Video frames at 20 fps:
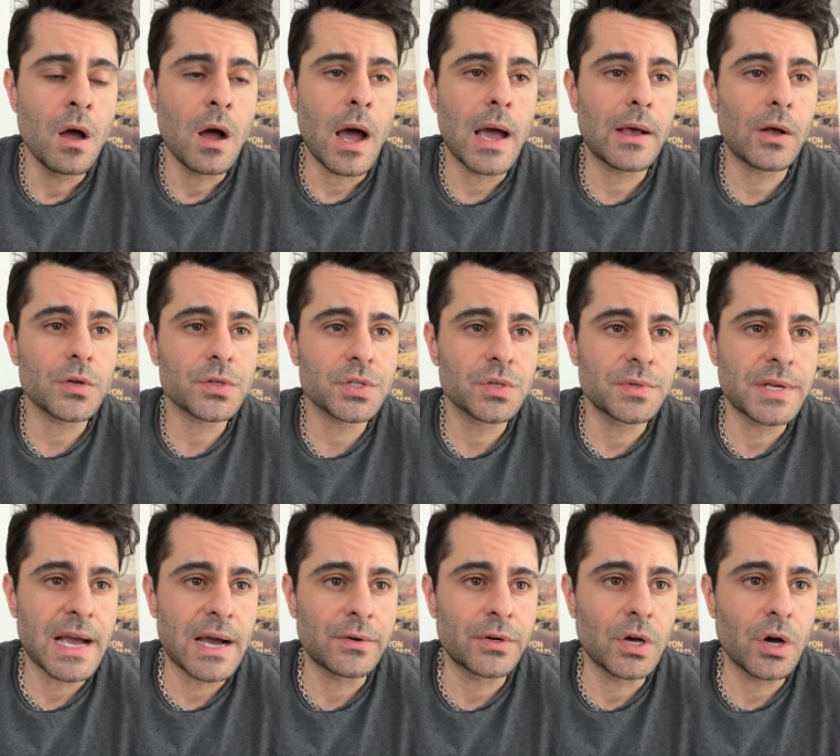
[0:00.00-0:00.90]
I also
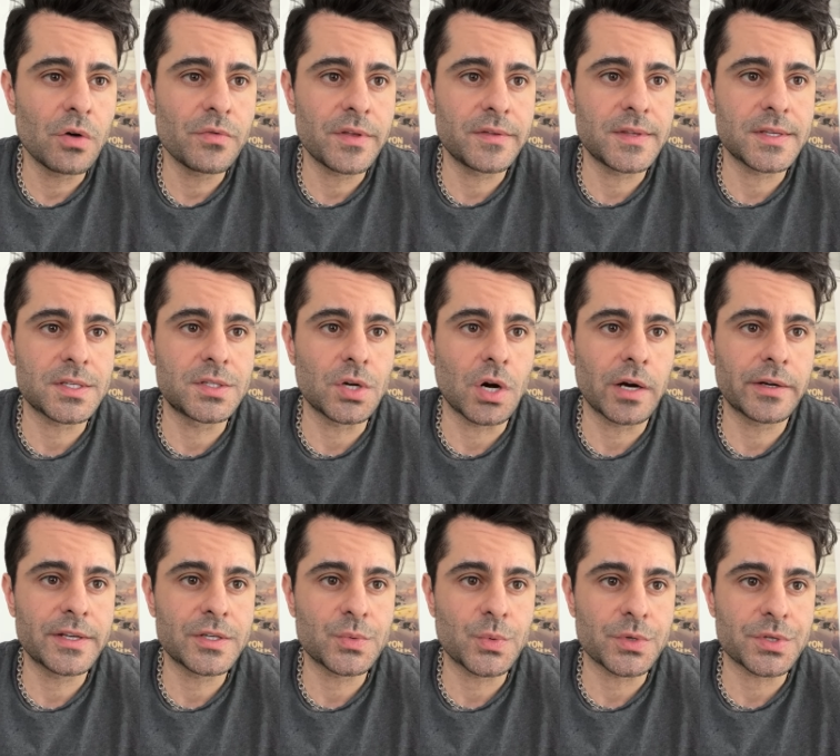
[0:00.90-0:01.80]
now know that this
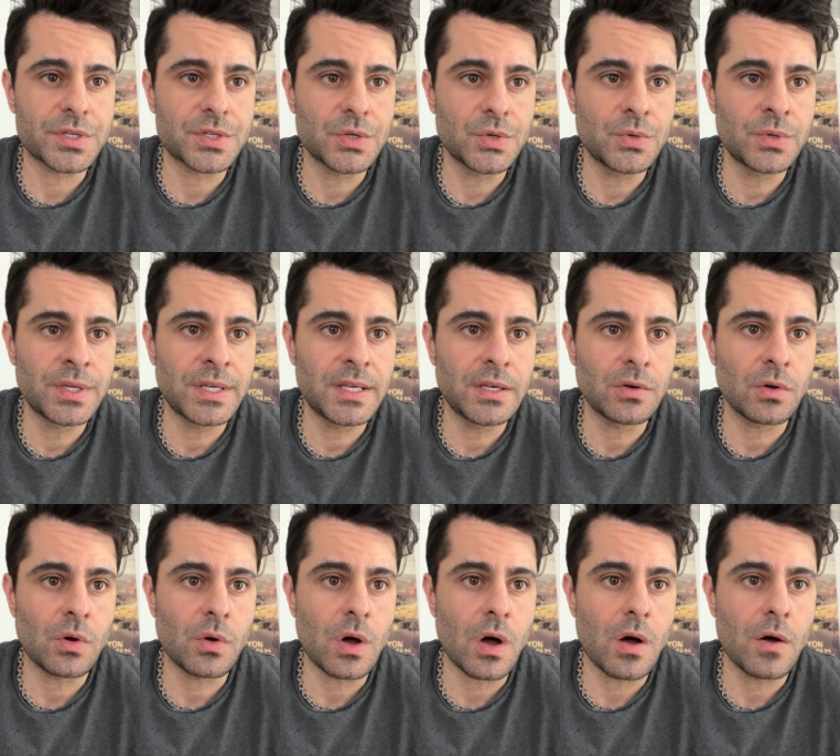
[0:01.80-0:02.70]
darkness will soon
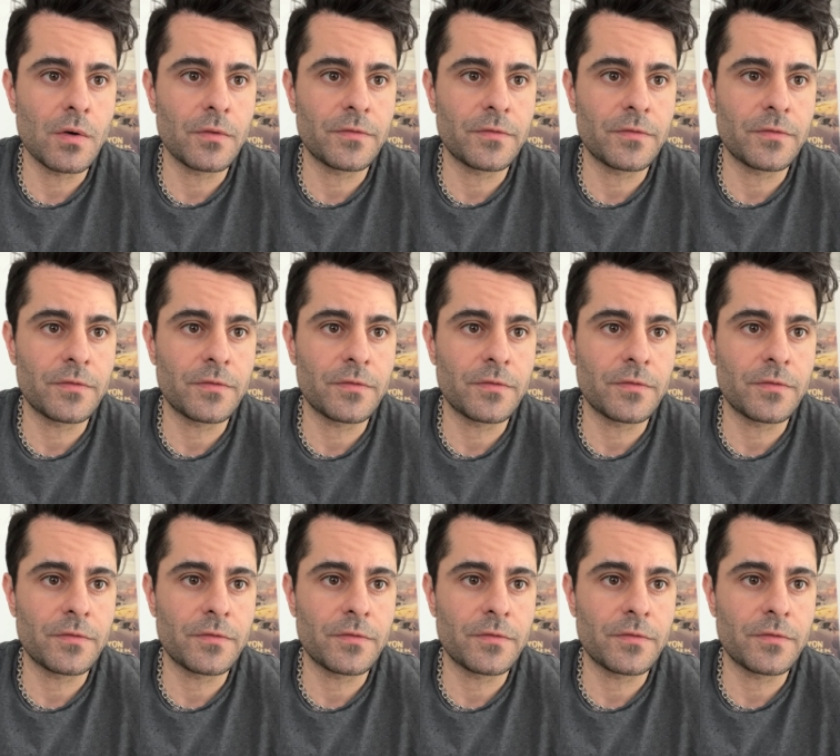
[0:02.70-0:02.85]
heal,